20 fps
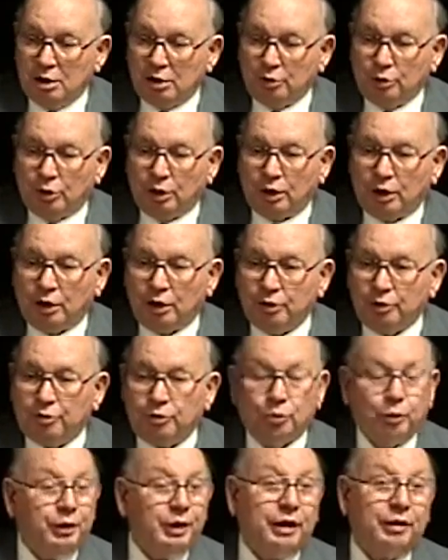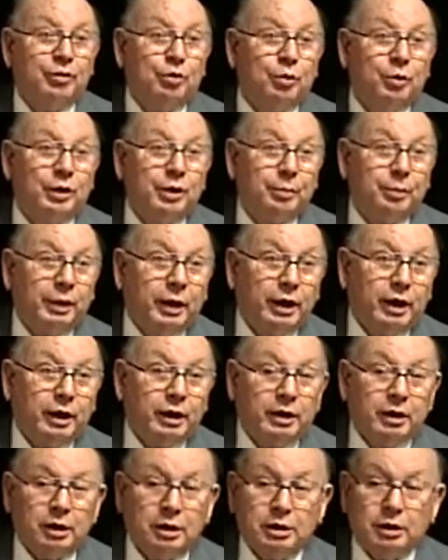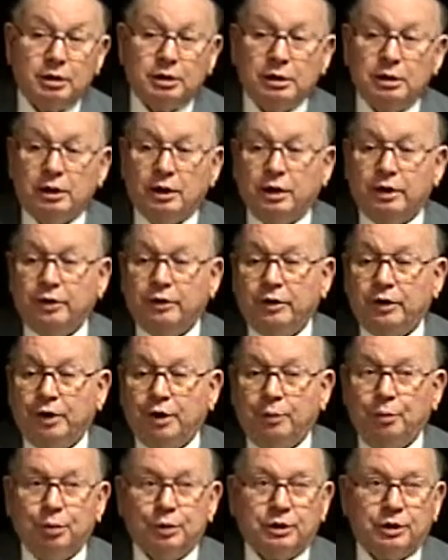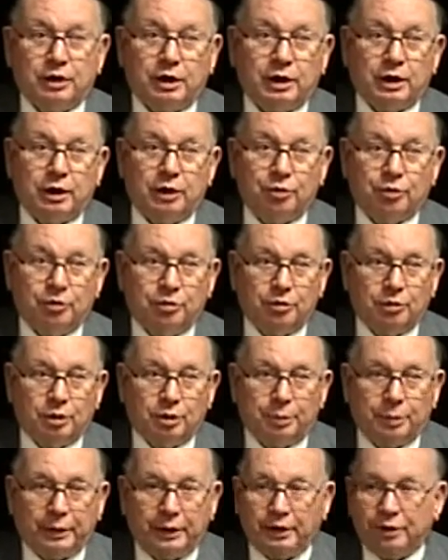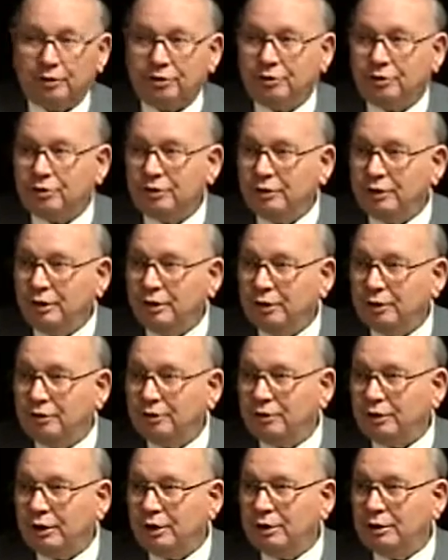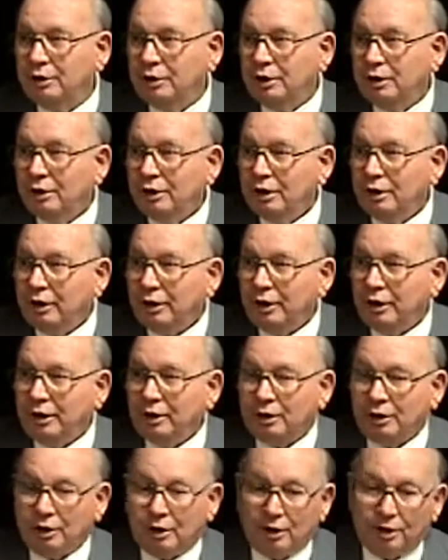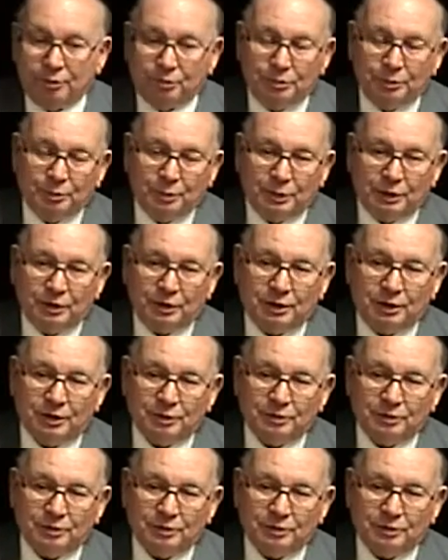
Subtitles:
So we never went back. I think he put the cows in the pasture and they just ate it up. But